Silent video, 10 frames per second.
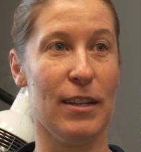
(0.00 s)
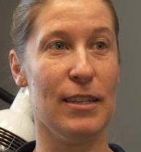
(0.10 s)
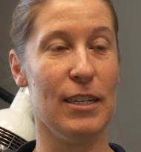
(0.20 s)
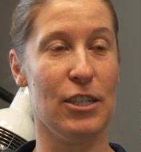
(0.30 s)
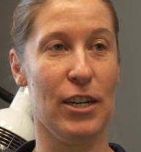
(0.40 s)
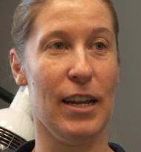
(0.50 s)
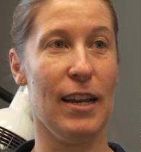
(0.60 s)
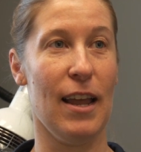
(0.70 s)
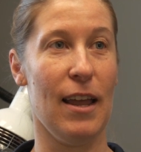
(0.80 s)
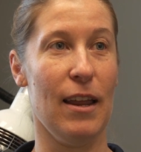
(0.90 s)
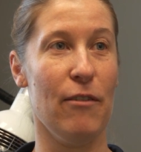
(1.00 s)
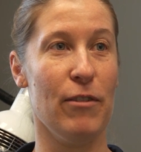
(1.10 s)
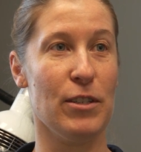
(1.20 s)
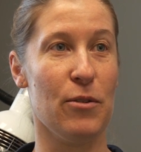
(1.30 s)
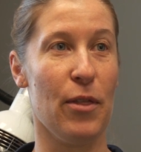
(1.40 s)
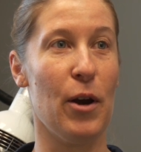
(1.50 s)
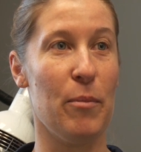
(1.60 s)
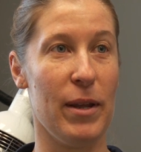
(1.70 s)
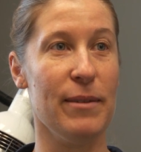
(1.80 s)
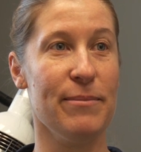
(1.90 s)
and conditioning and physical
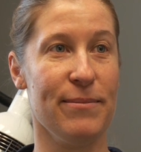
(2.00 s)
therapy.